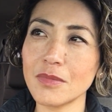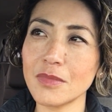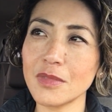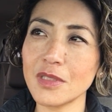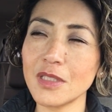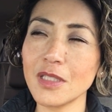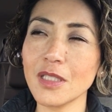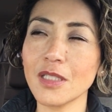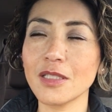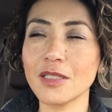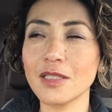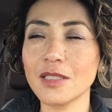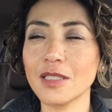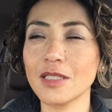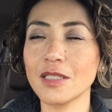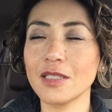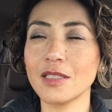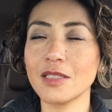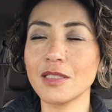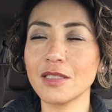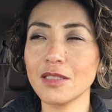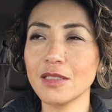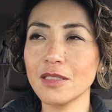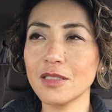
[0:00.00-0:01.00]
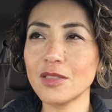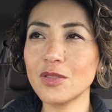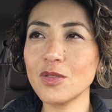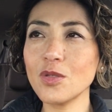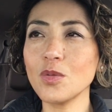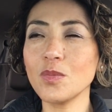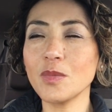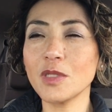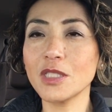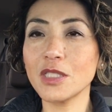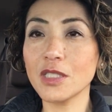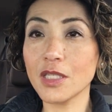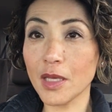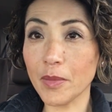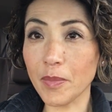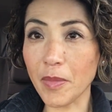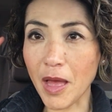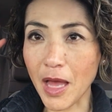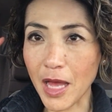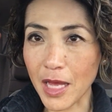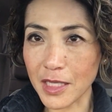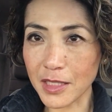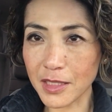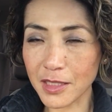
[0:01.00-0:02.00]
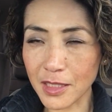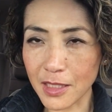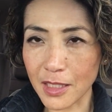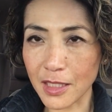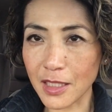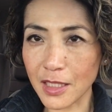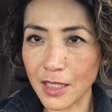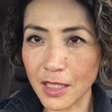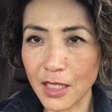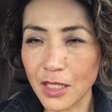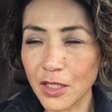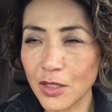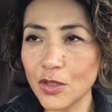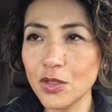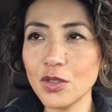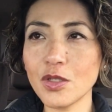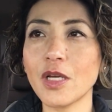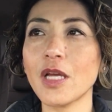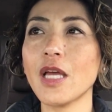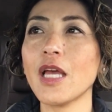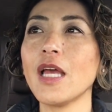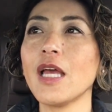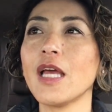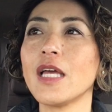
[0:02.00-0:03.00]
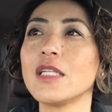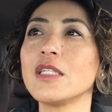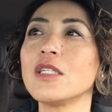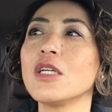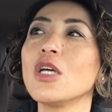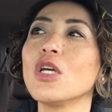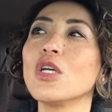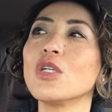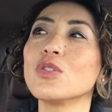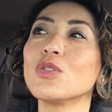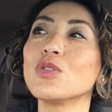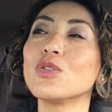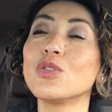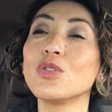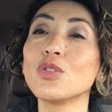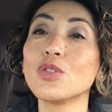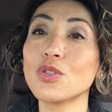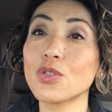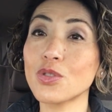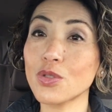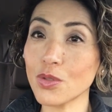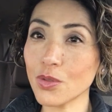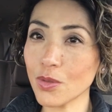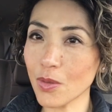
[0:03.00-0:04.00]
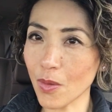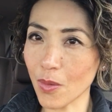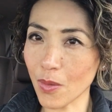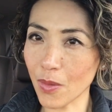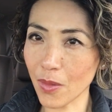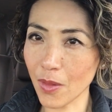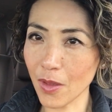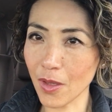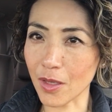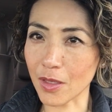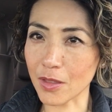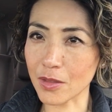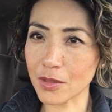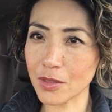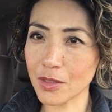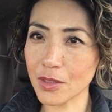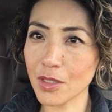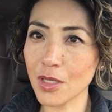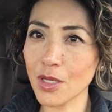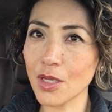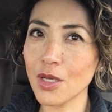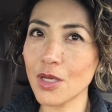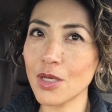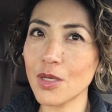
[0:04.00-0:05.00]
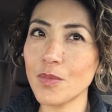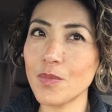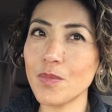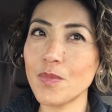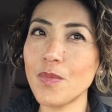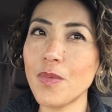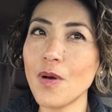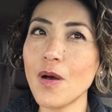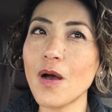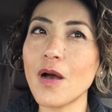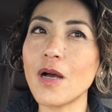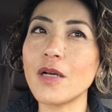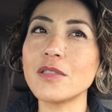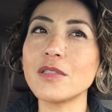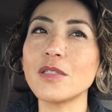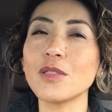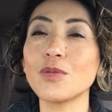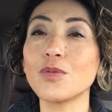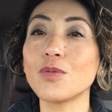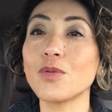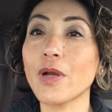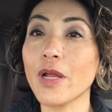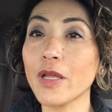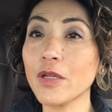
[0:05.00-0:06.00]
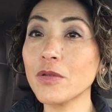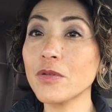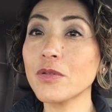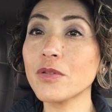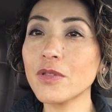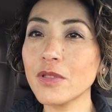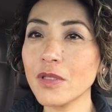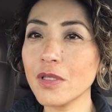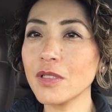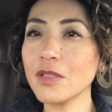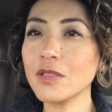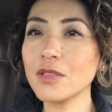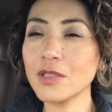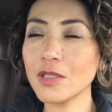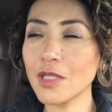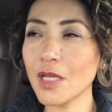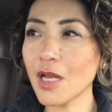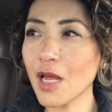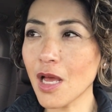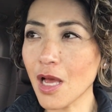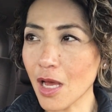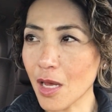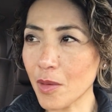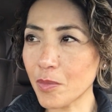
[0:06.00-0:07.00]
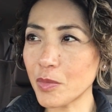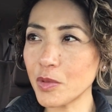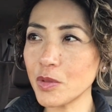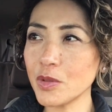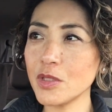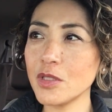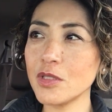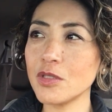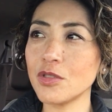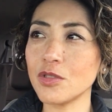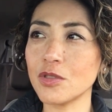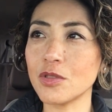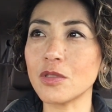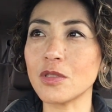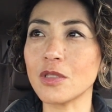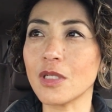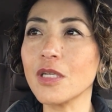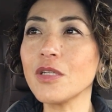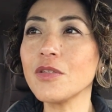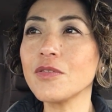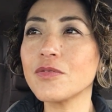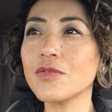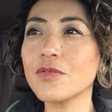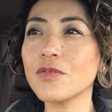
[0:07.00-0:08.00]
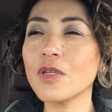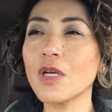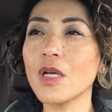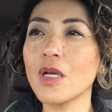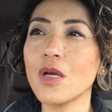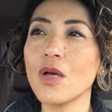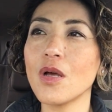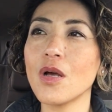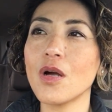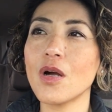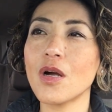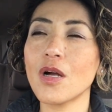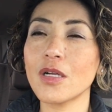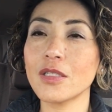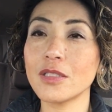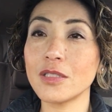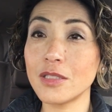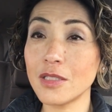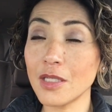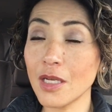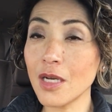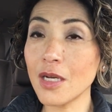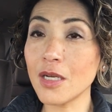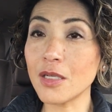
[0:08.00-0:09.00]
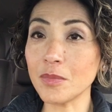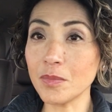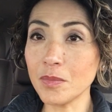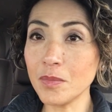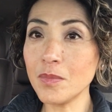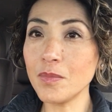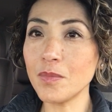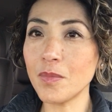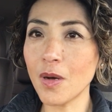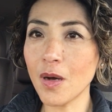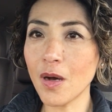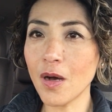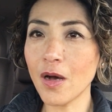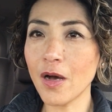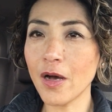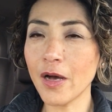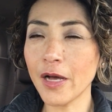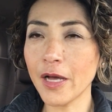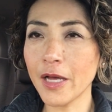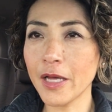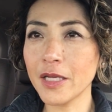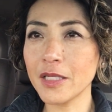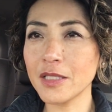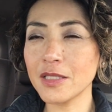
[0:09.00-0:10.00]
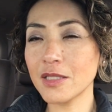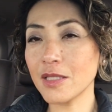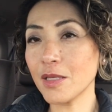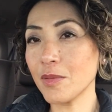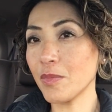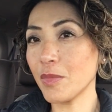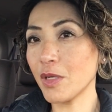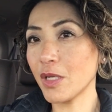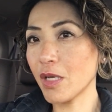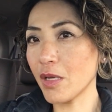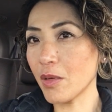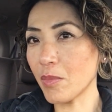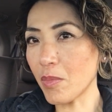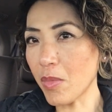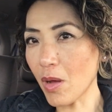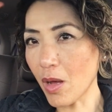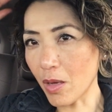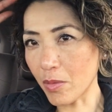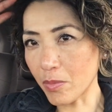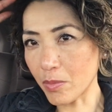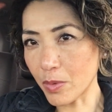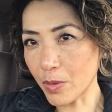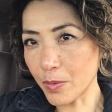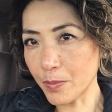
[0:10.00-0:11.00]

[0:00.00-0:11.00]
just so much capacity in your head to do certain things, but the greater things that happen in your life are done by somebody above.